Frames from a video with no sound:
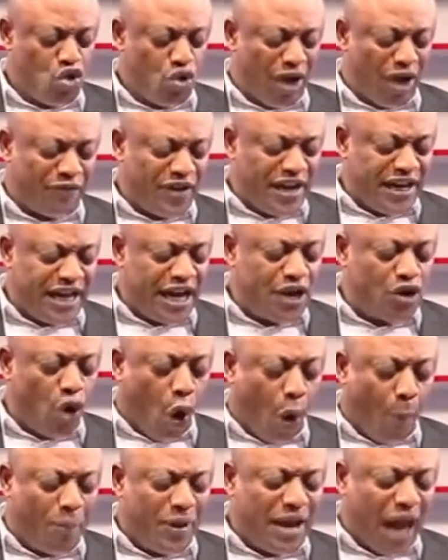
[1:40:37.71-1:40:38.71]
You have indeed
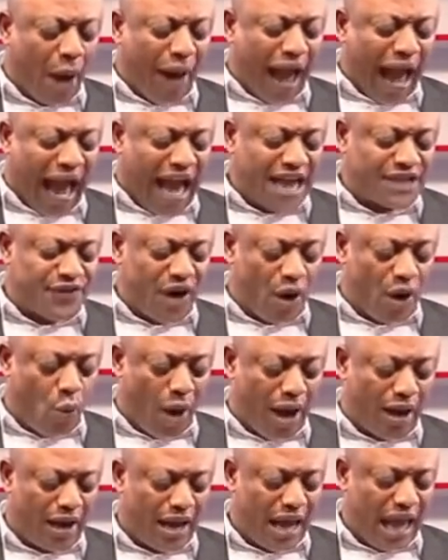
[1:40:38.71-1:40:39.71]
opened our eyes very
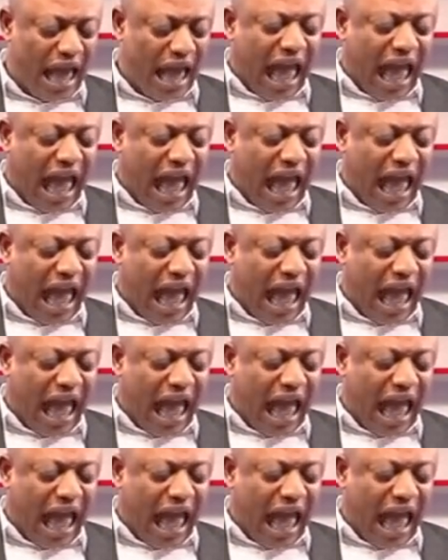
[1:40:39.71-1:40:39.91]
well.